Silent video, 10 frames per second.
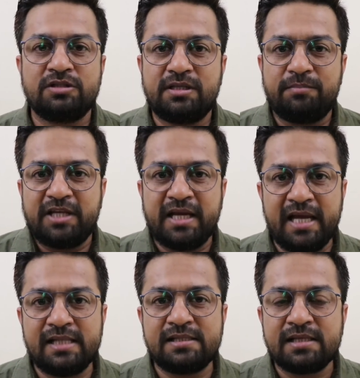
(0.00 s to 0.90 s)
on something
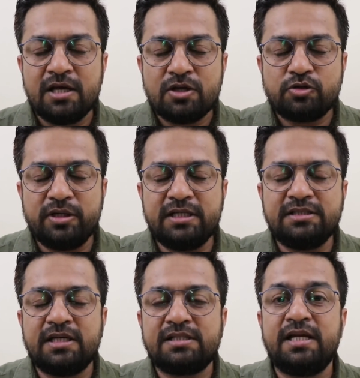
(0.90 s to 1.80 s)
else. So it
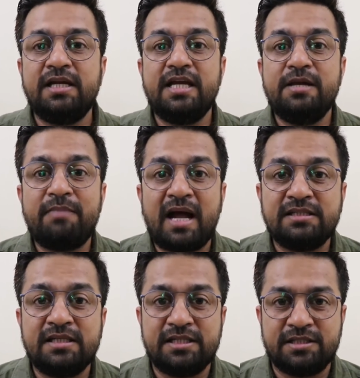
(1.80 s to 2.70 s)
is just an
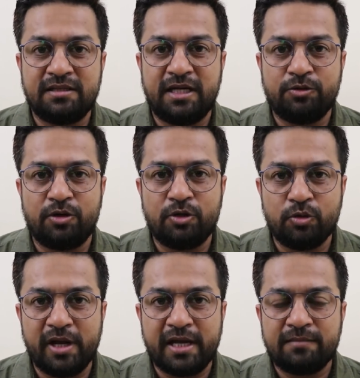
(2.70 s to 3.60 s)
imagination that you are
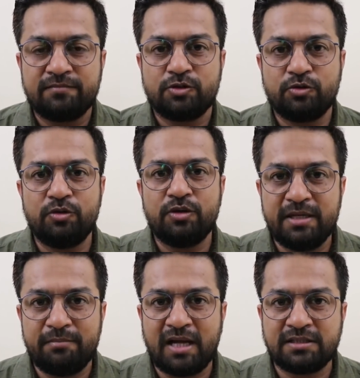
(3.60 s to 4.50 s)
doing. So
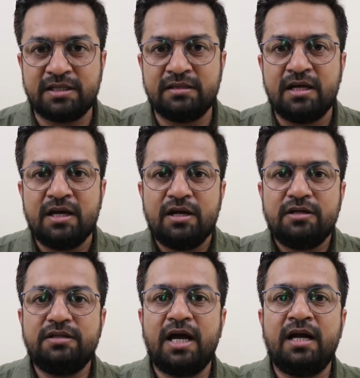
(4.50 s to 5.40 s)

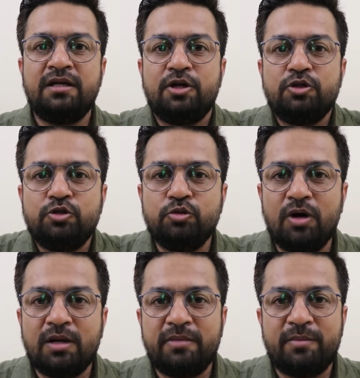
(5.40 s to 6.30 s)
imagine that
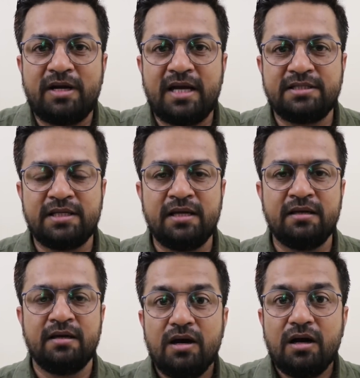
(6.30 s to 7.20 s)
you are
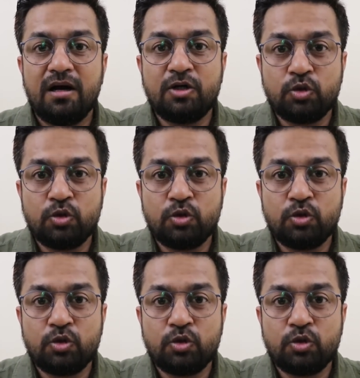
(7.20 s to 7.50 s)
memorizing a